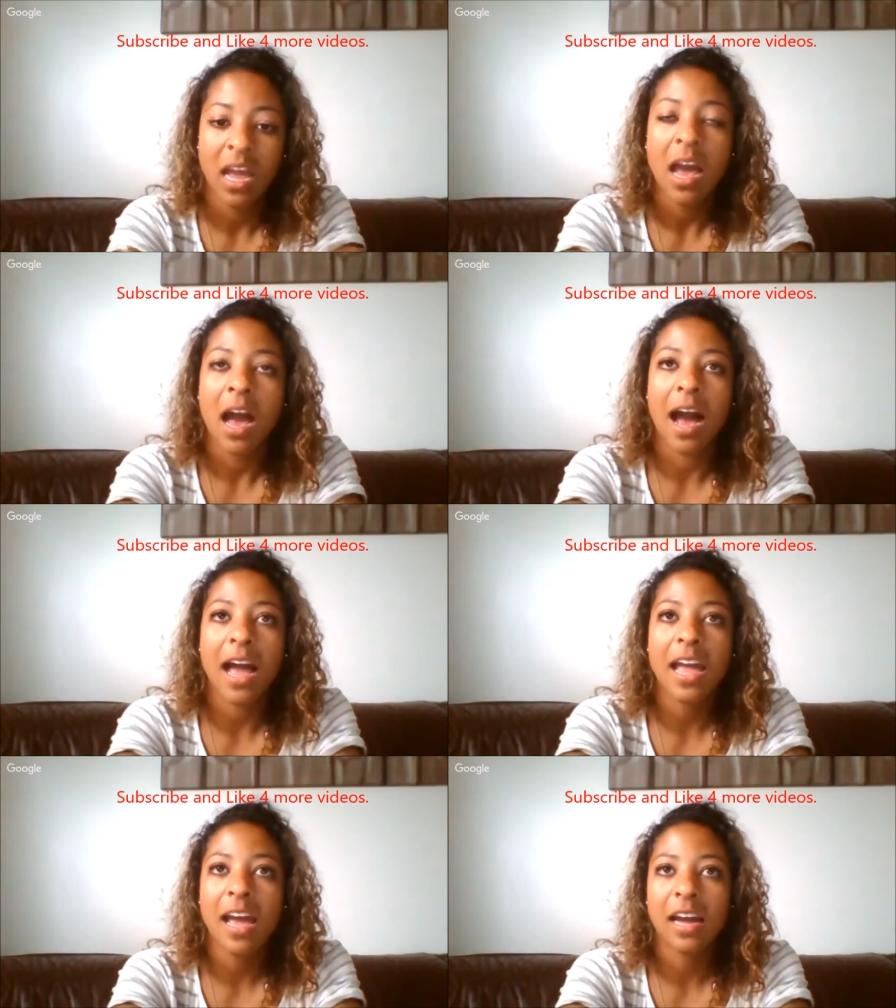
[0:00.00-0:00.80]

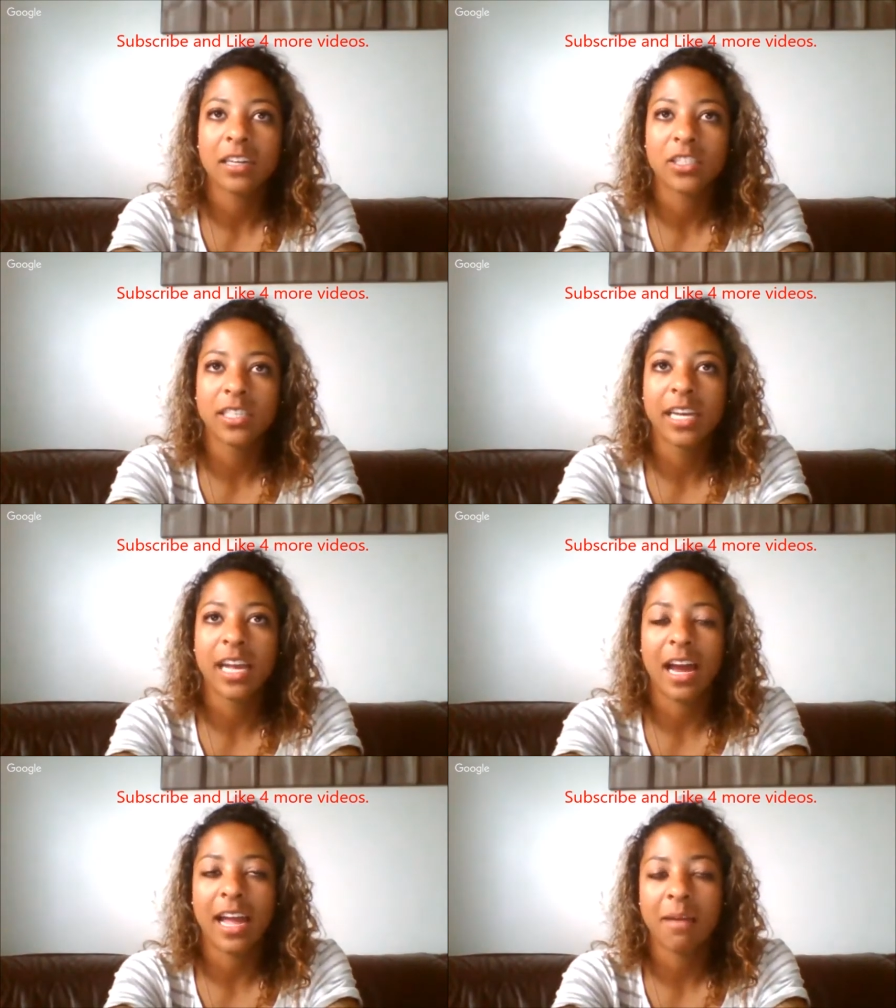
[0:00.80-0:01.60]
I actually I
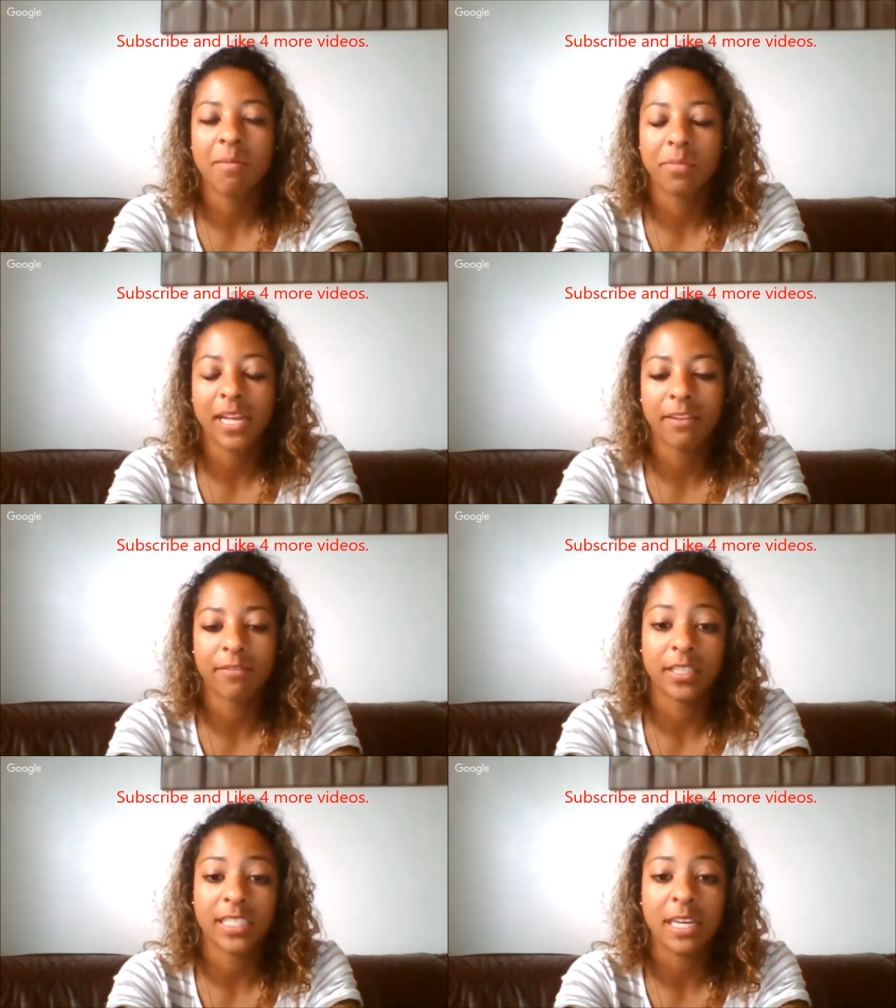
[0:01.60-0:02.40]
am playing for a
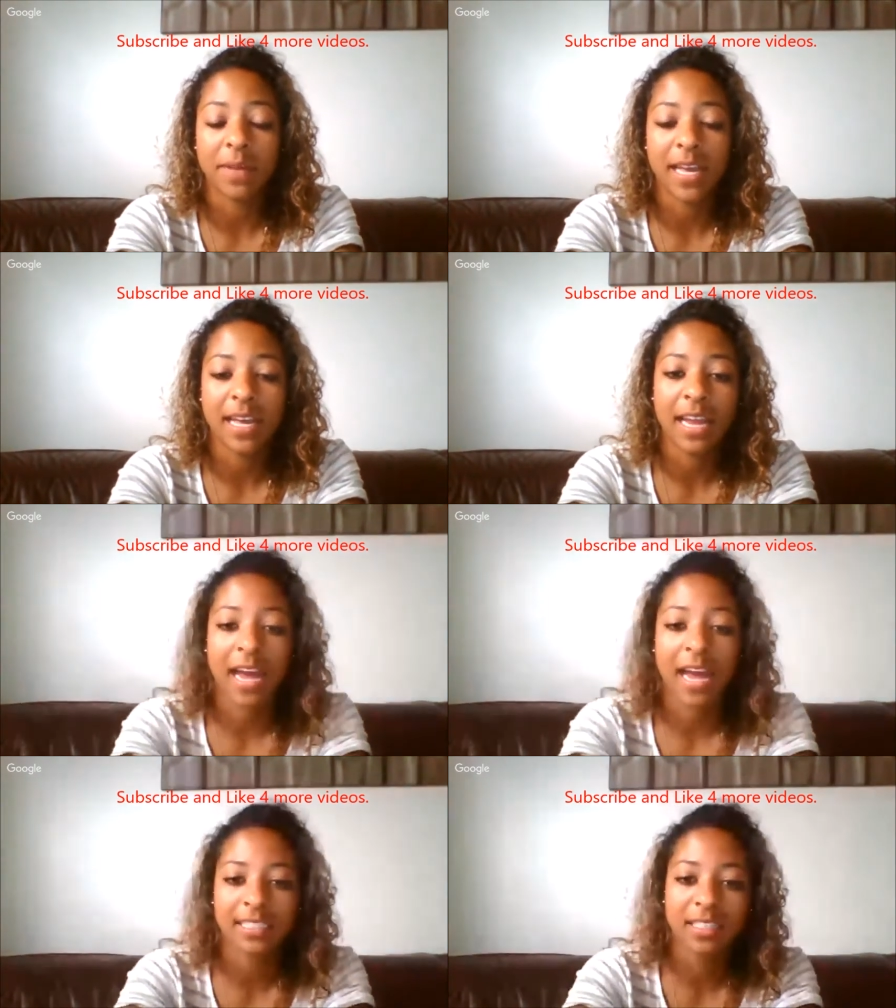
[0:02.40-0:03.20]
team in
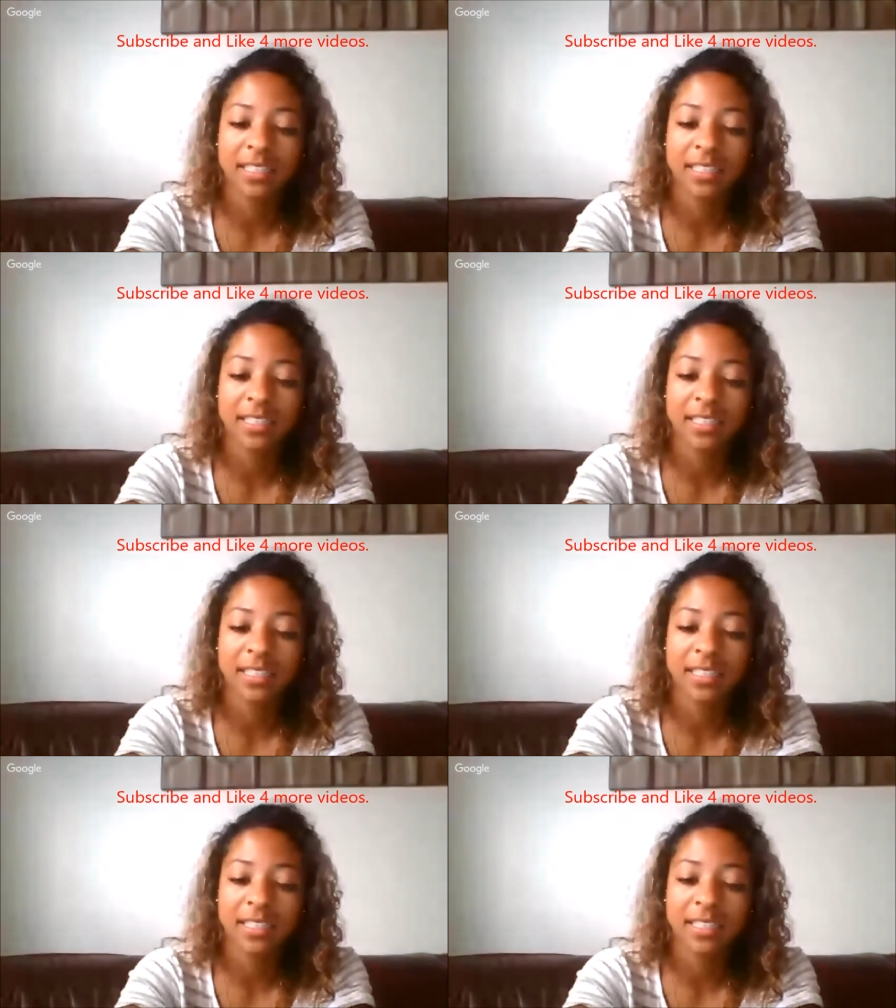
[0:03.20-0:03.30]
Iceland.